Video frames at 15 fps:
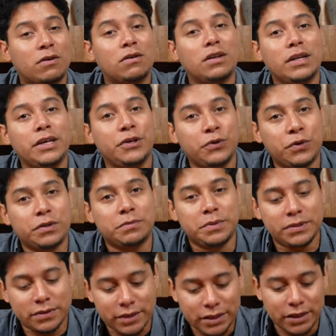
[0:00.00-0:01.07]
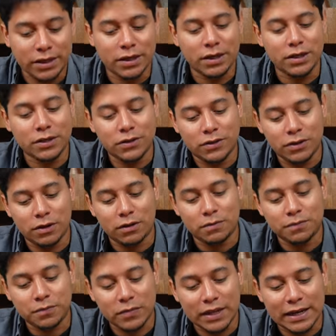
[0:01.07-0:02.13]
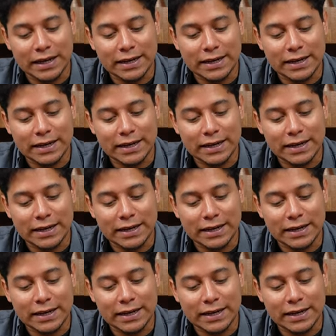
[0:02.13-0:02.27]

only U S B C. So I